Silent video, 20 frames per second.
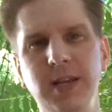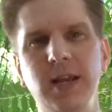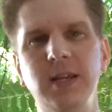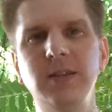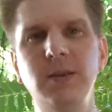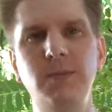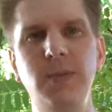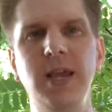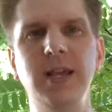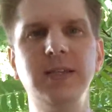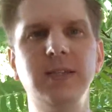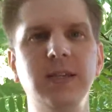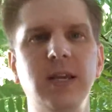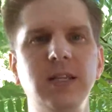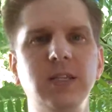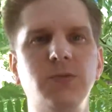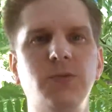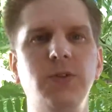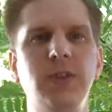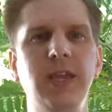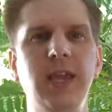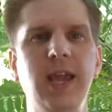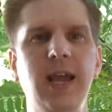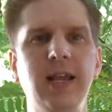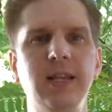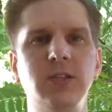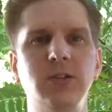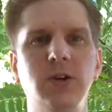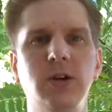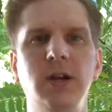doesn't make sense for the
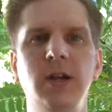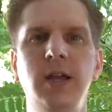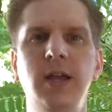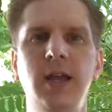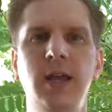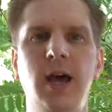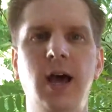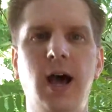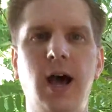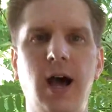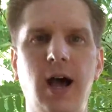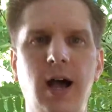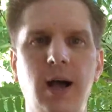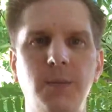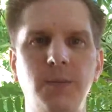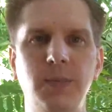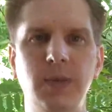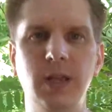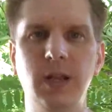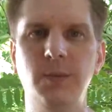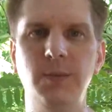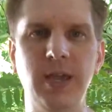answer. It'll